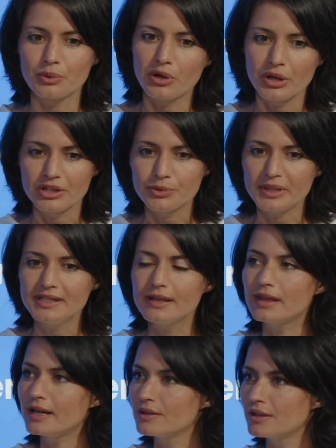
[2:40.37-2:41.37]
We're a
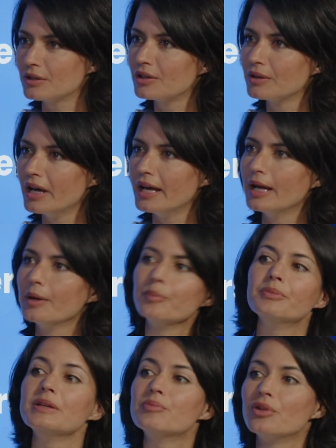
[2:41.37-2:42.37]

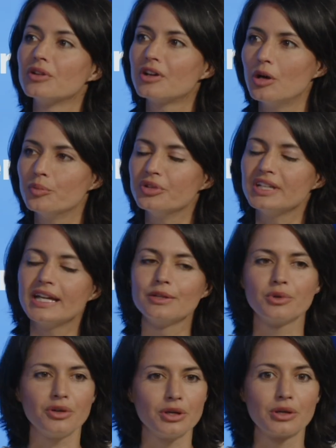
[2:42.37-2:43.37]
20,000 people company,
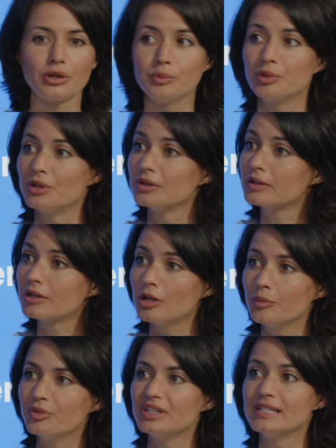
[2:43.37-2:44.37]
and we're a global
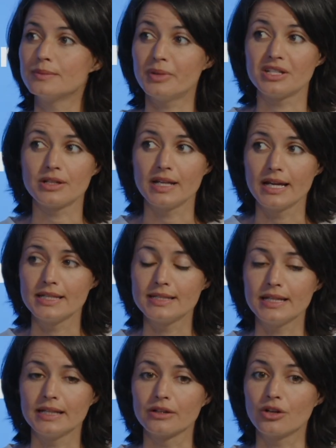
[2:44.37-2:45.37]
company
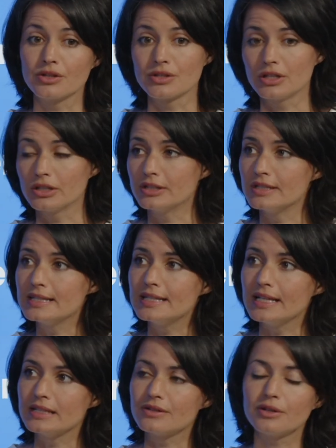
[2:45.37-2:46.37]
specialized in
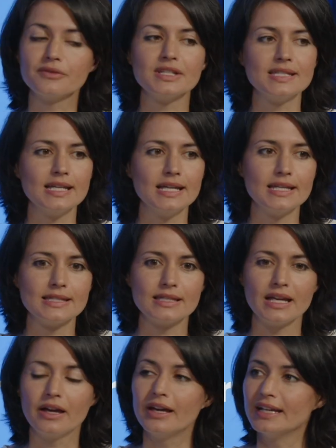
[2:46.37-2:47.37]
consultancy services
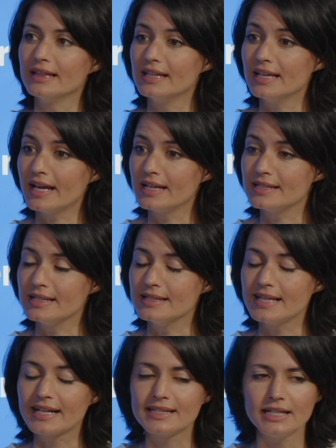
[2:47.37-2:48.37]
in the AEC
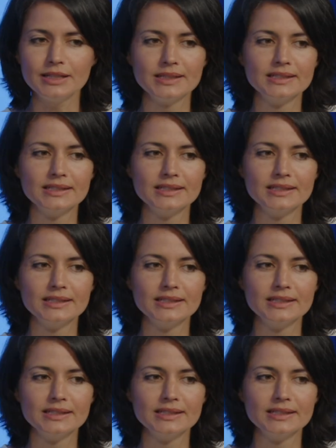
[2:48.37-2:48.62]
sector.